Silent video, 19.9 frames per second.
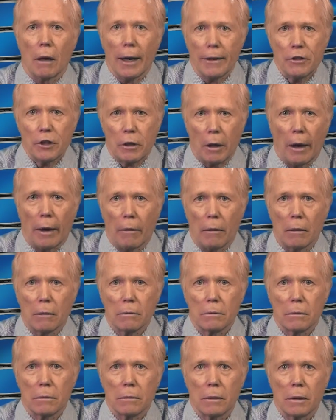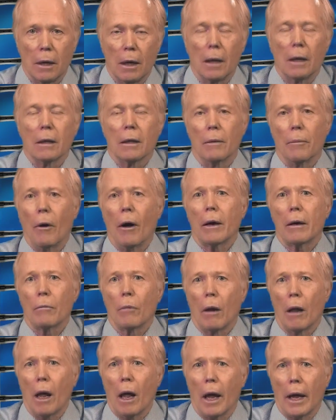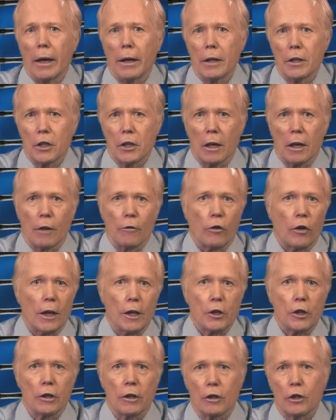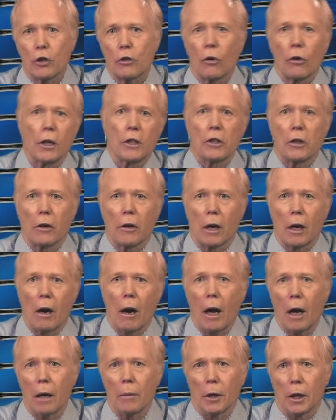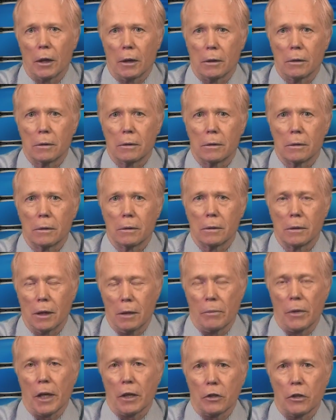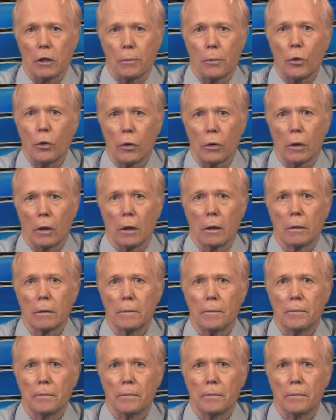lifestyle. The bottom line is that inflation destroys our economy. It makes us poorer.